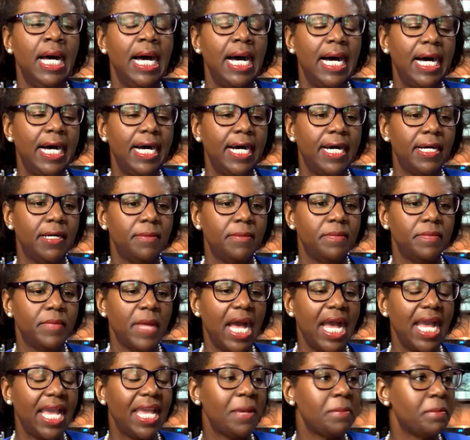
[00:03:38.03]
I
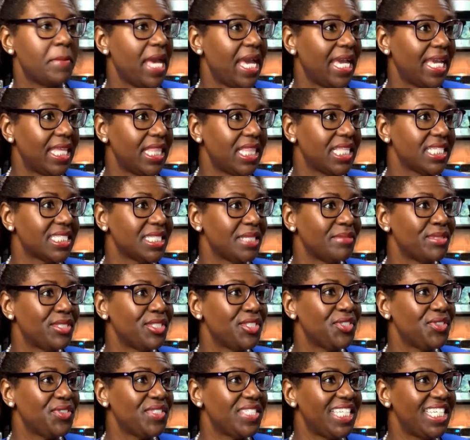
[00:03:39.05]
am Maggie the
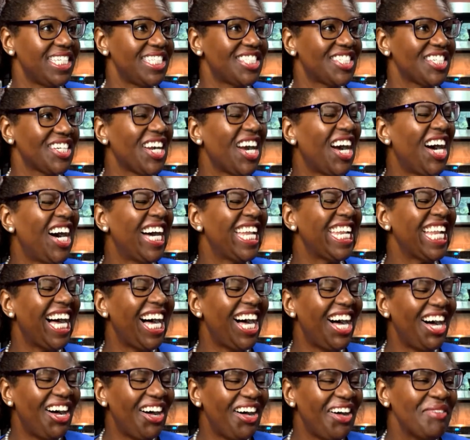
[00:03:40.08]
Substitute Teacher on
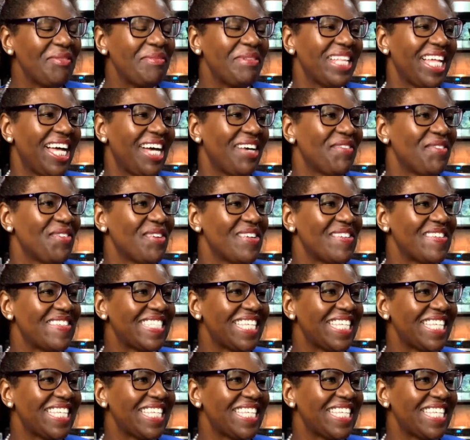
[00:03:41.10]
all platforms,